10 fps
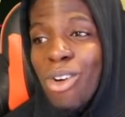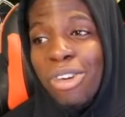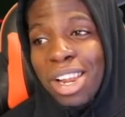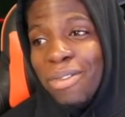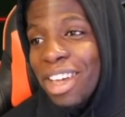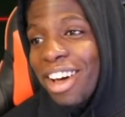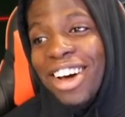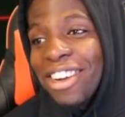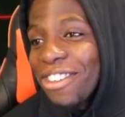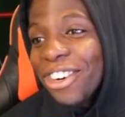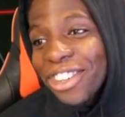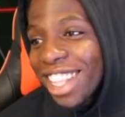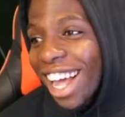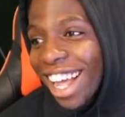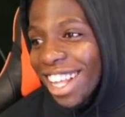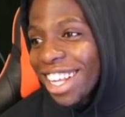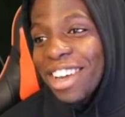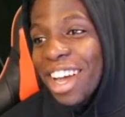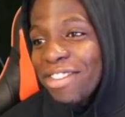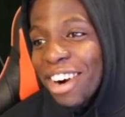moly. We can't afford that.
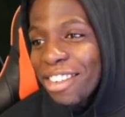We are